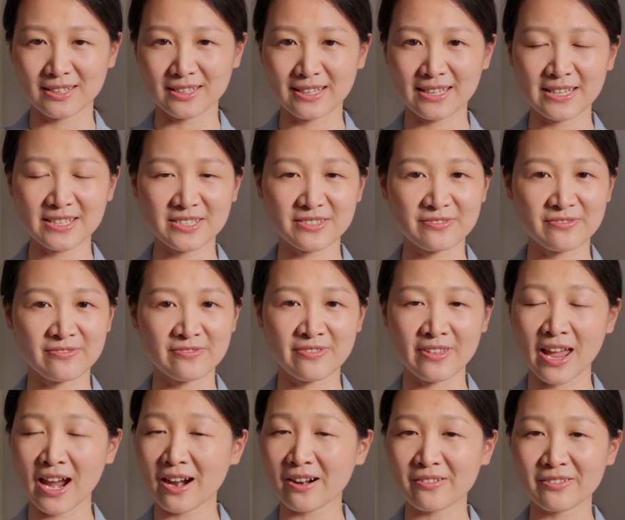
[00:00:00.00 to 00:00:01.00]
is
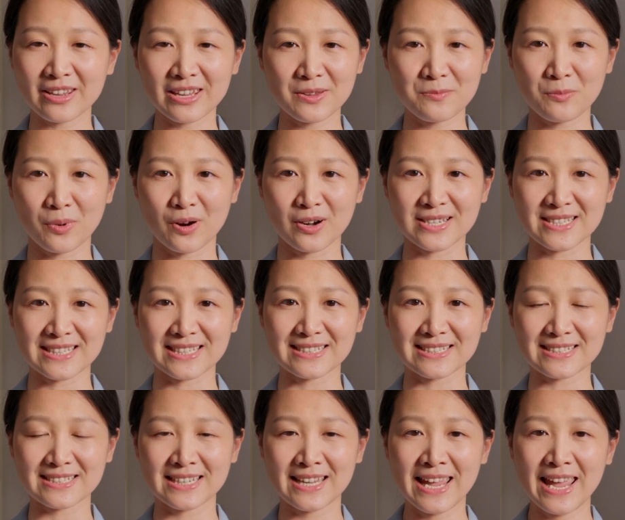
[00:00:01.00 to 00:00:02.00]
very
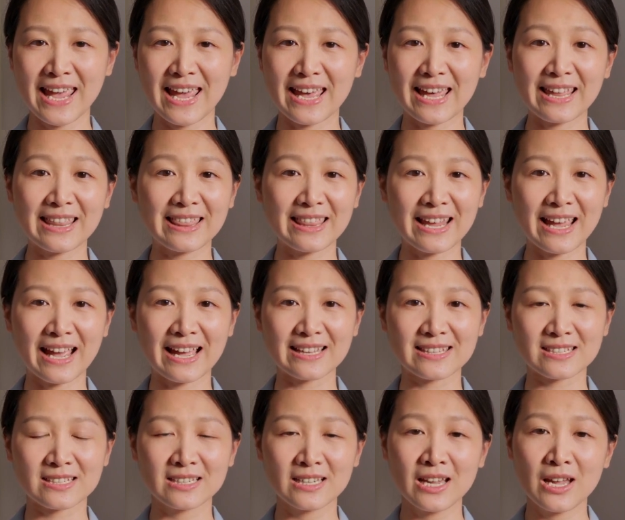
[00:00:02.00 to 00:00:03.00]
important, and
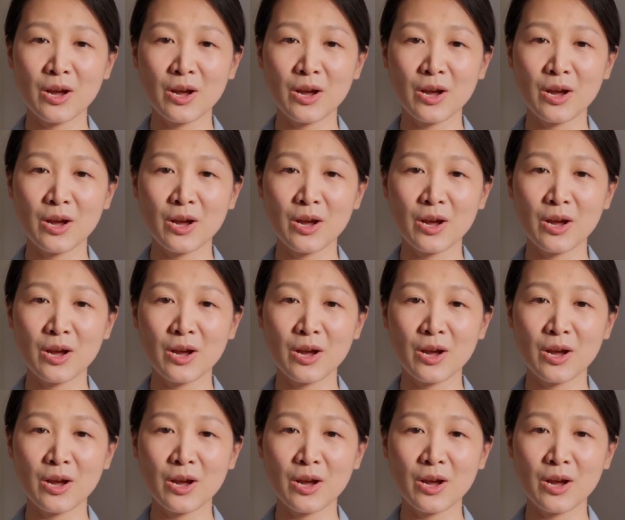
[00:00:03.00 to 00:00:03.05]
that